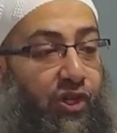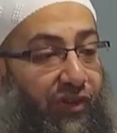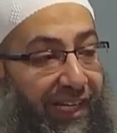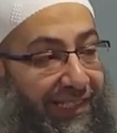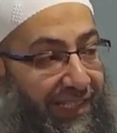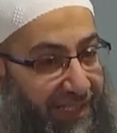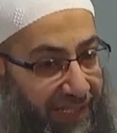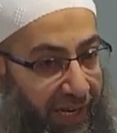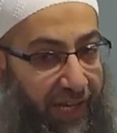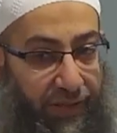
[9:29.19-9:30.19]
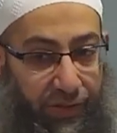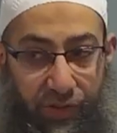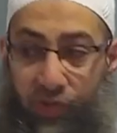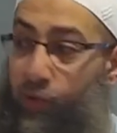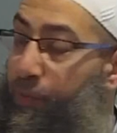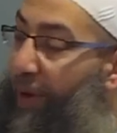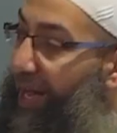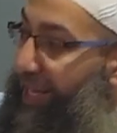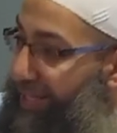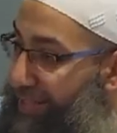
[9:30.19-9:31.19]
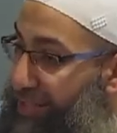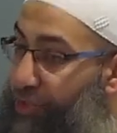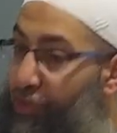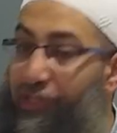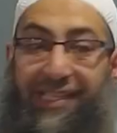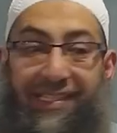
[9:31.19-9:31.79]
greatest scholars who pioneered